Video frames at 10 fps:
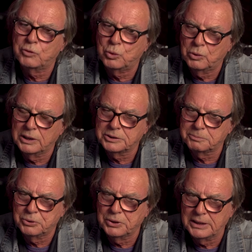always
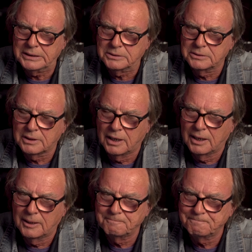been
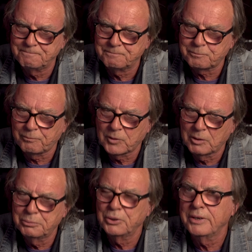
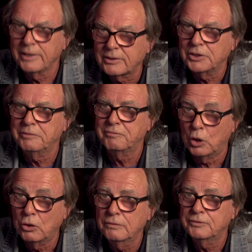politically
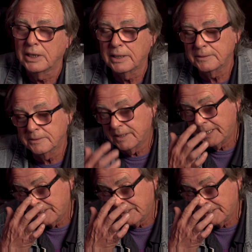involved, and